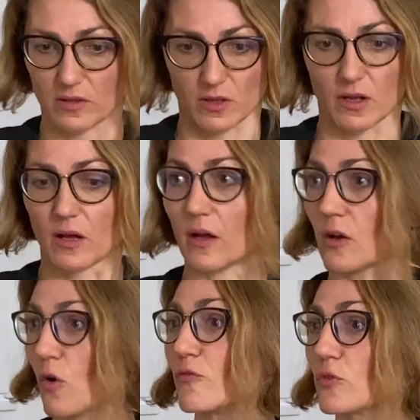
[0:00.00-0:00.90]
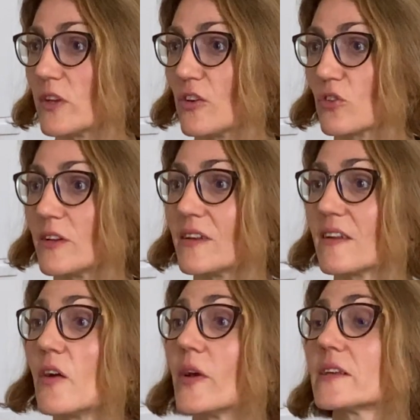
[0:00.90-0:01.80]
confrontation, in a
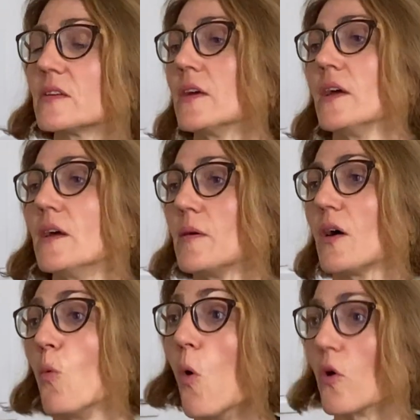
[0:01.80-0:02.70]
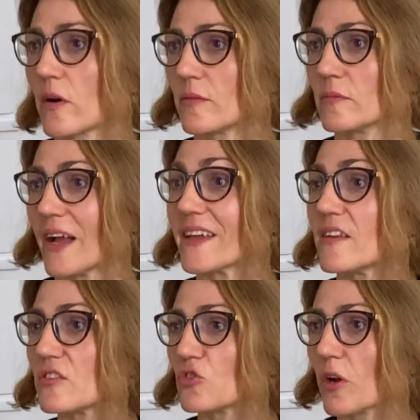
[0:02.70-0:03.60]
direct war
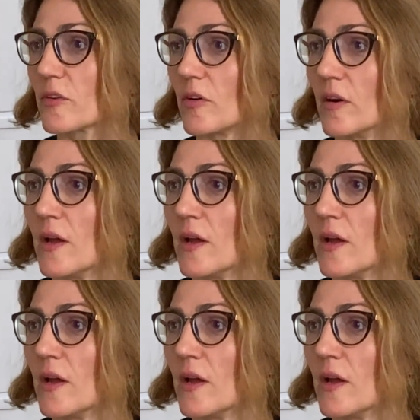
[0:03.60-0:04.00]
against each other.